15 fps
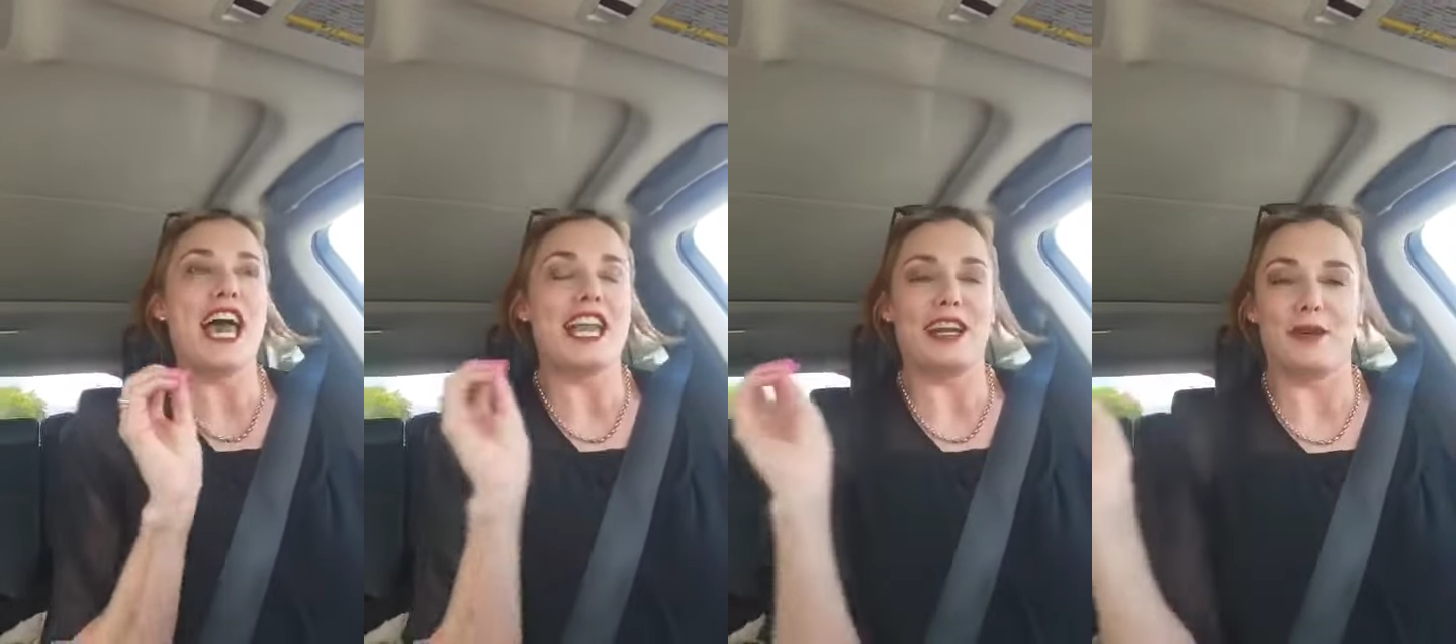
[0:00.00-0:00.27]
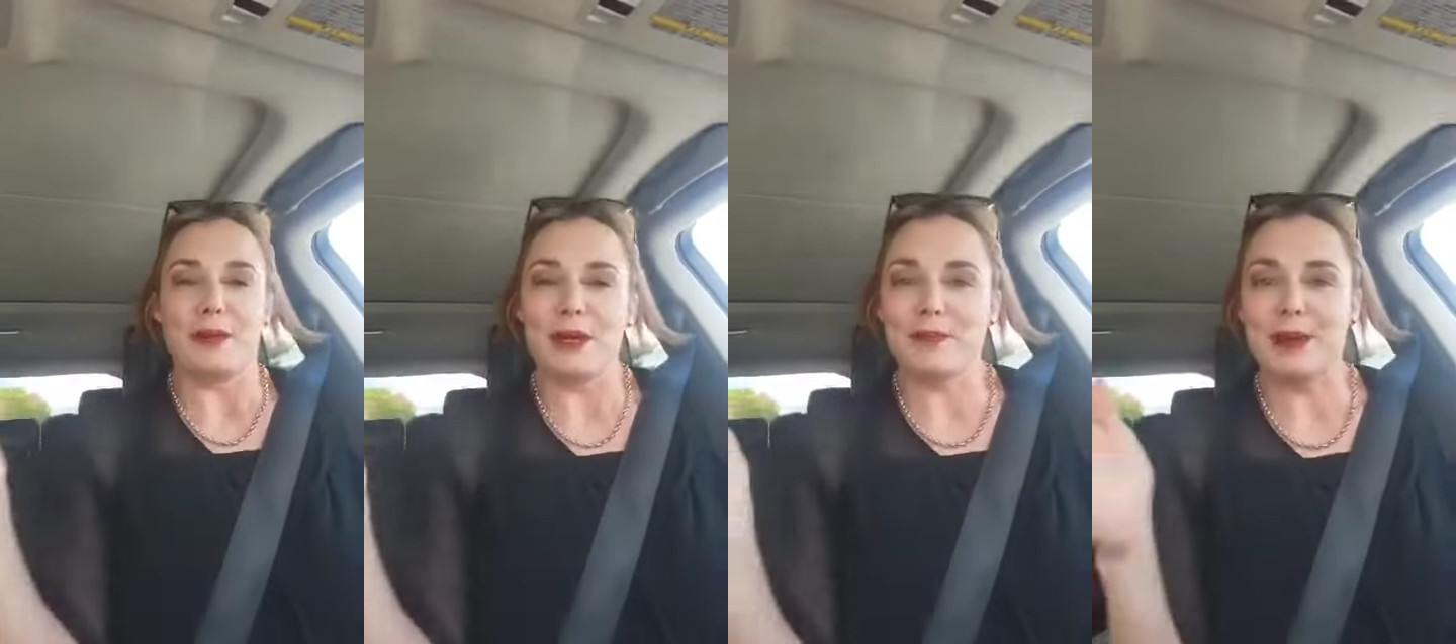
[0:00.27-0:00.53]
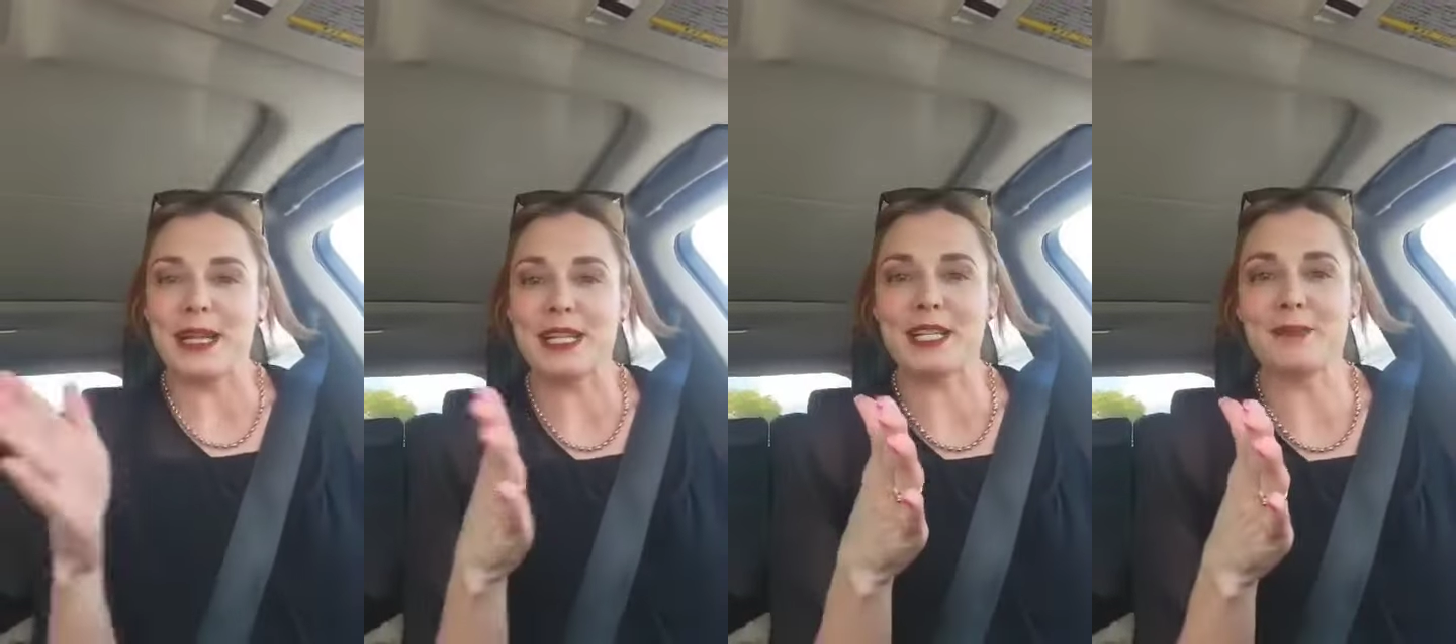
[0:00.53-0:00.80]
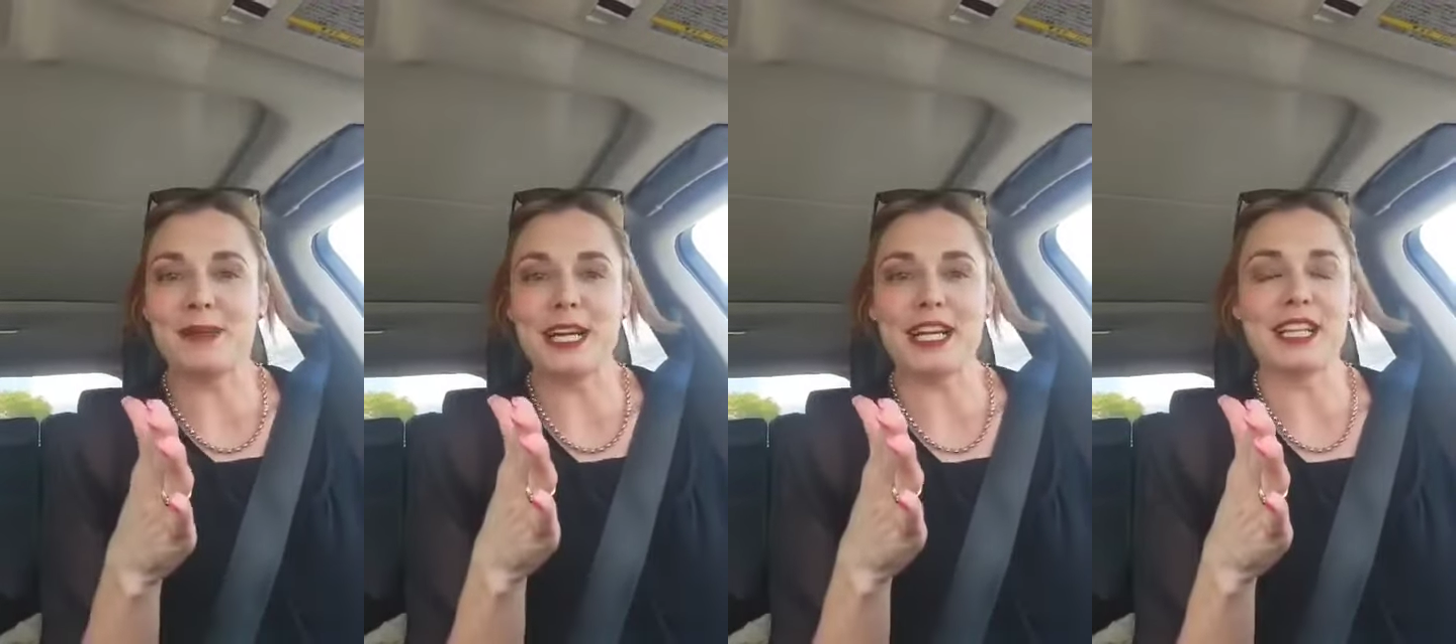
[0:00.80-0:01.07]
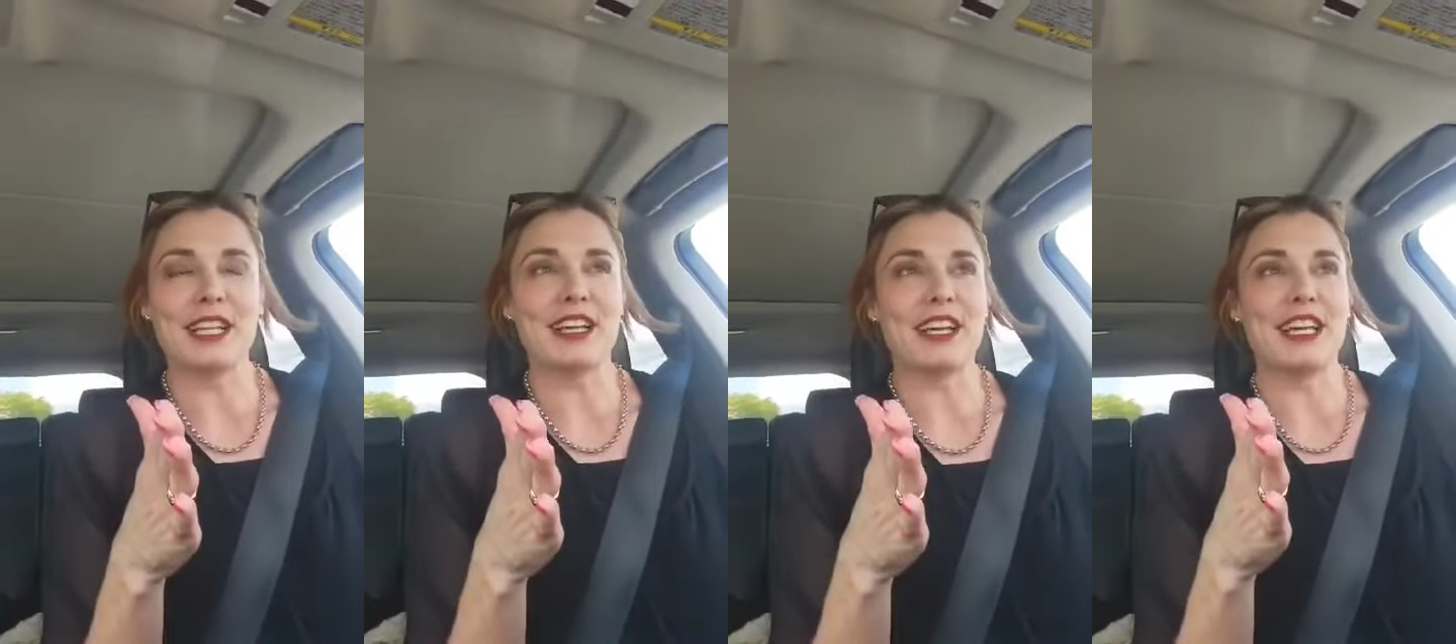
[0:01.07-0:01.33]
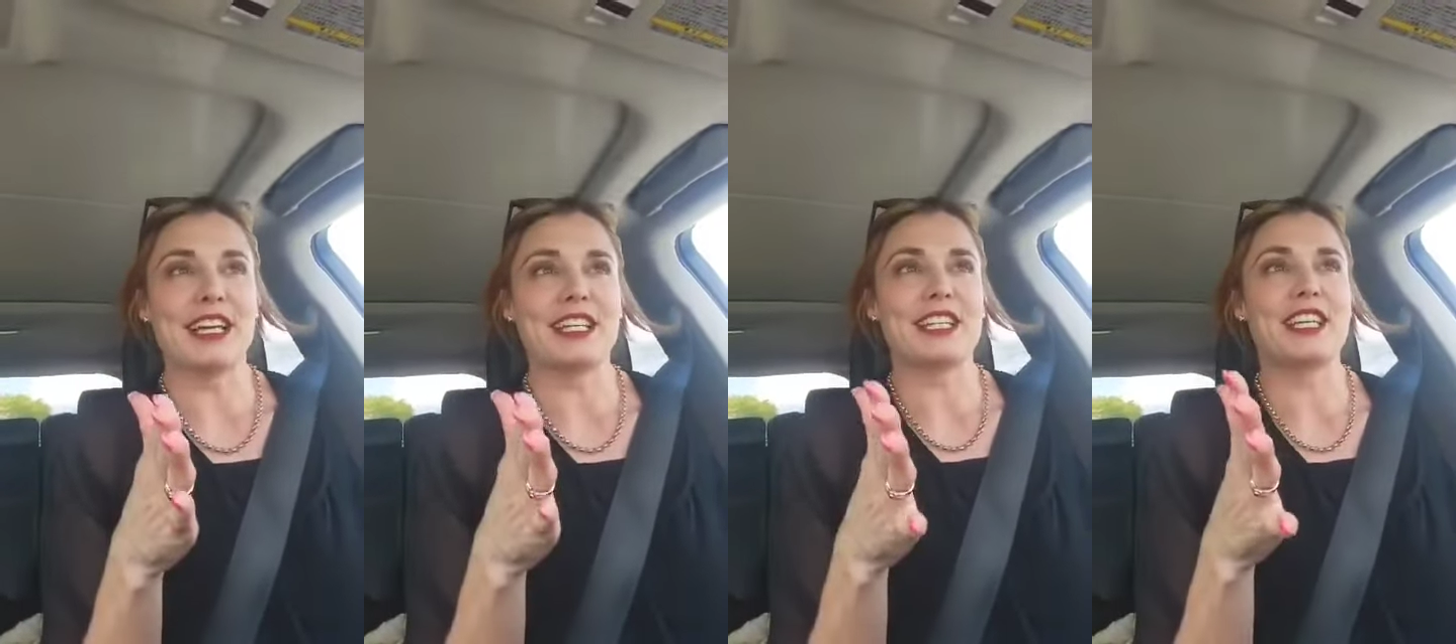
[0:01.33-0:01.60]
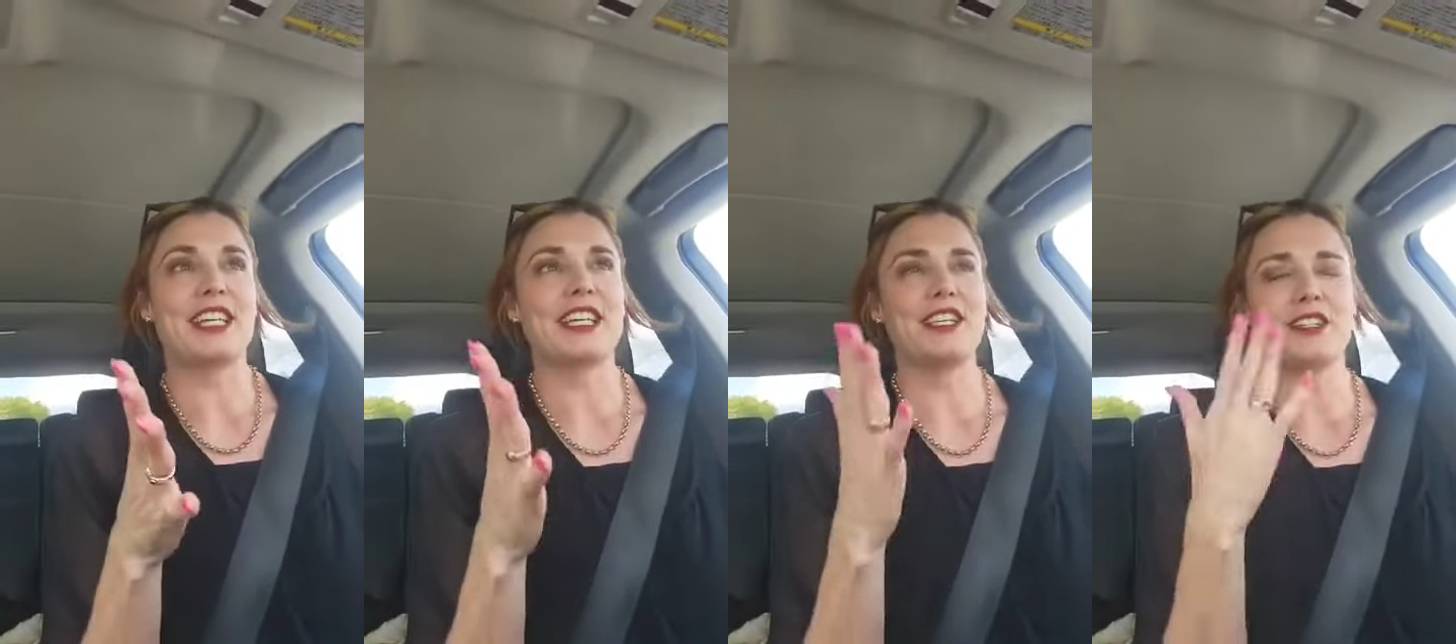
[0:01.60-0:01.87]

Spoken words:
and I went back to my client.